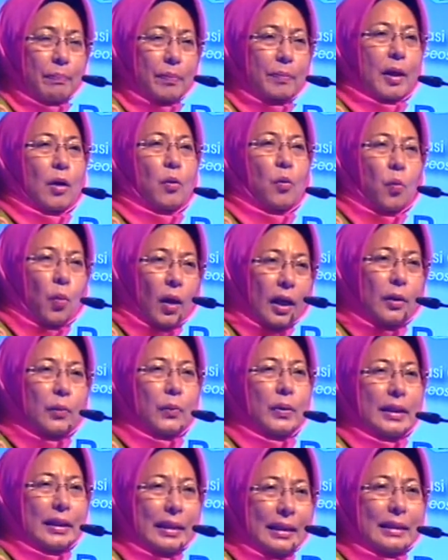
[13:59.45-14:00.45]
but what
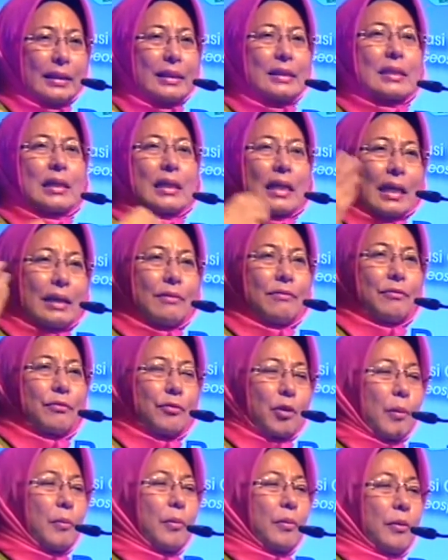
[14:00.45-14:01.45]
we need is
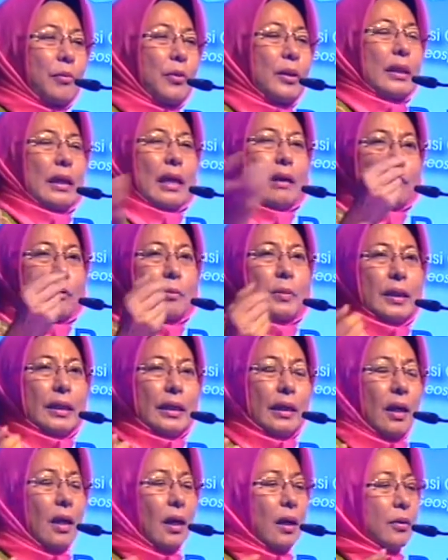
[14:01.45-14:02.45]
with
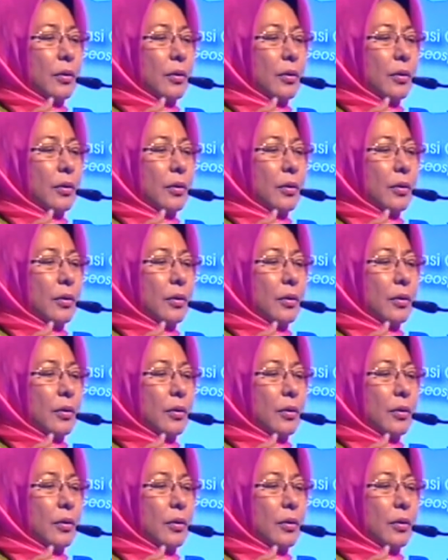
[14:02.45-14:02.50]
everybody.